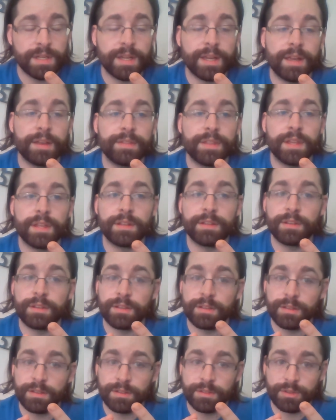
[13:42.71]
And then
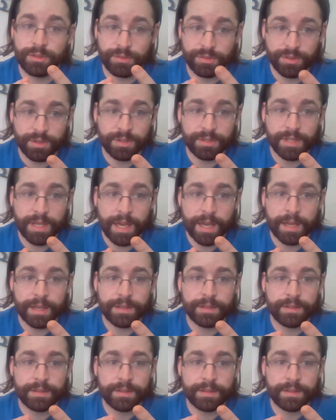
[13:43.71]
your third guy